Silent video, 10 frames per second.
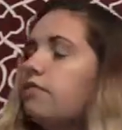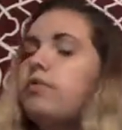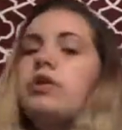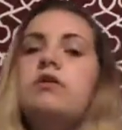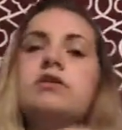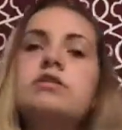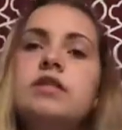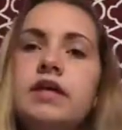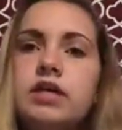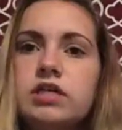we looked,
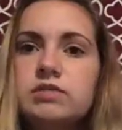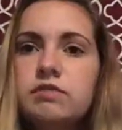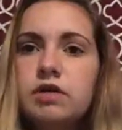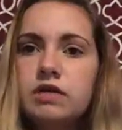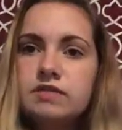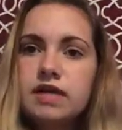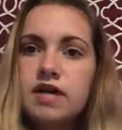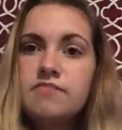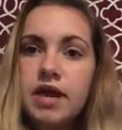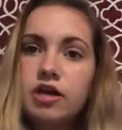like, because we went
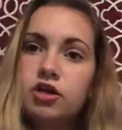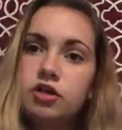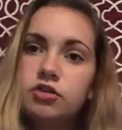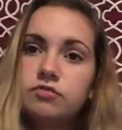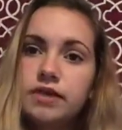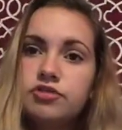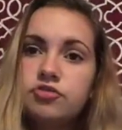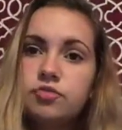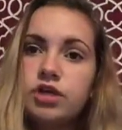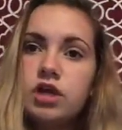outside by her
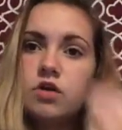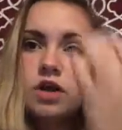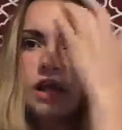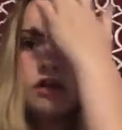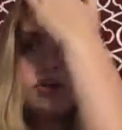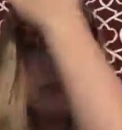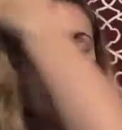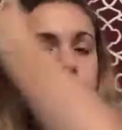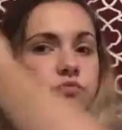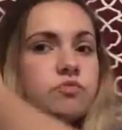bedroom window, and her
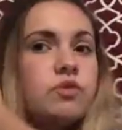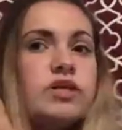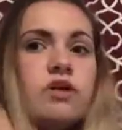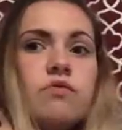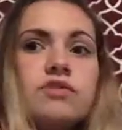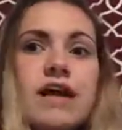bedroom window was